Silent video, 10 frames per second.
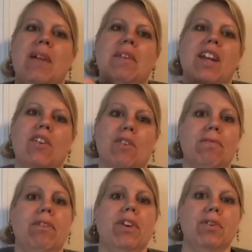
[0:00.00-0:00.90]
I mean, I know a
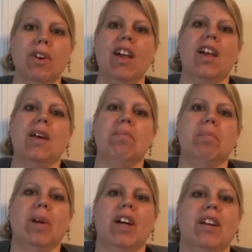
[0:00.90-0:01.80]
few,
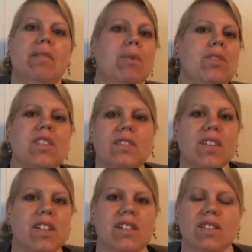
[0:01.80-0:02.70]
but most of
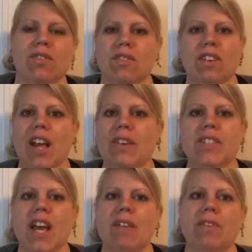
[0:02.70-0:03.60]
us don't have
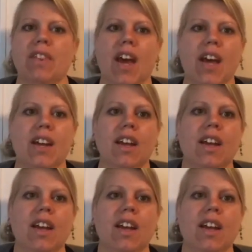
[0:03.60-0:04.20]
time for that.